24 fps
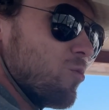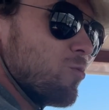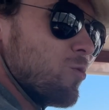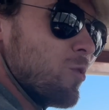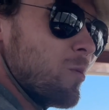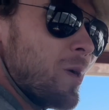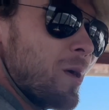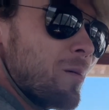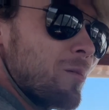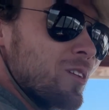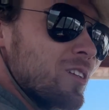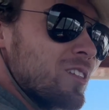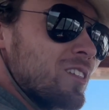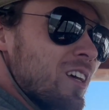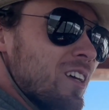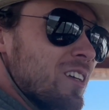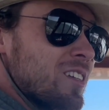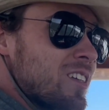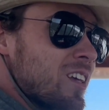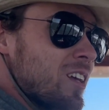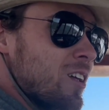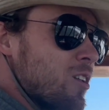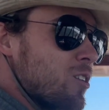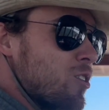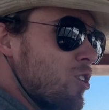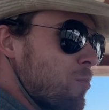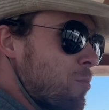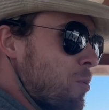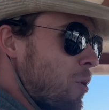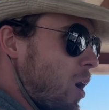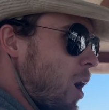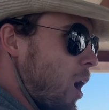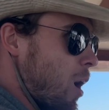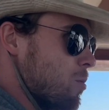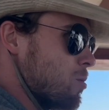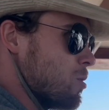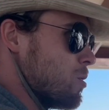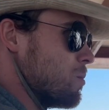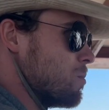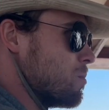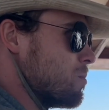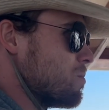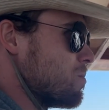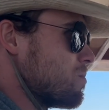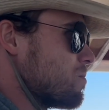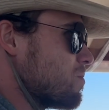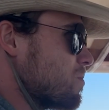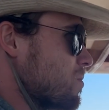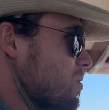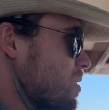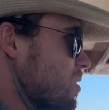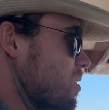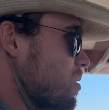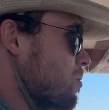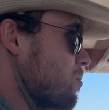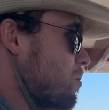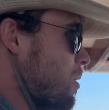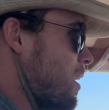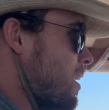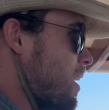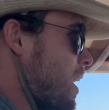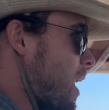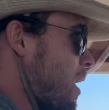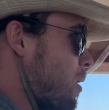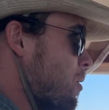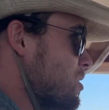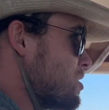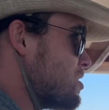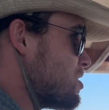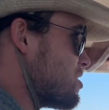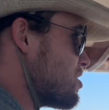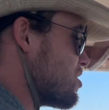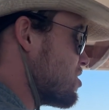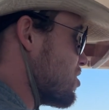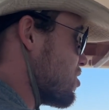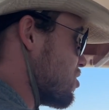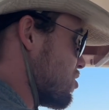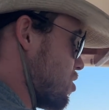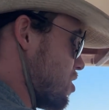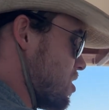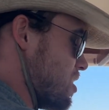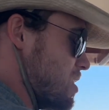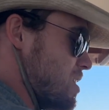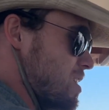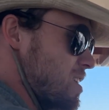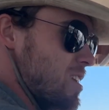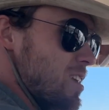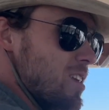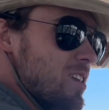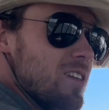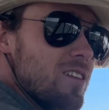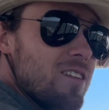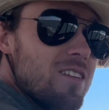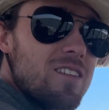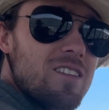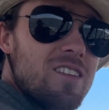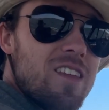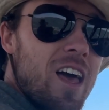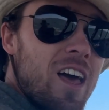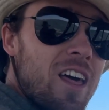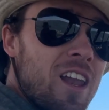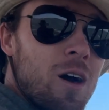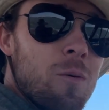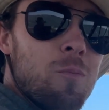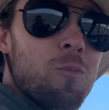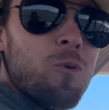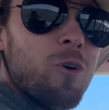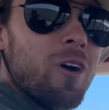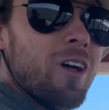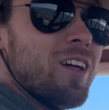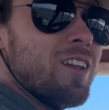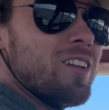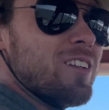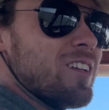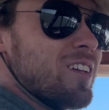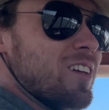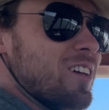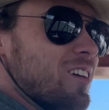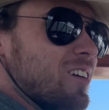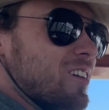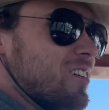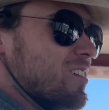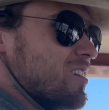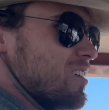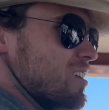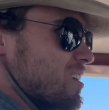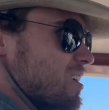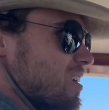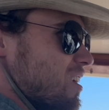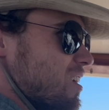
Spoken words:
we'll be able to set sail no problem. Right now it's dead upwind to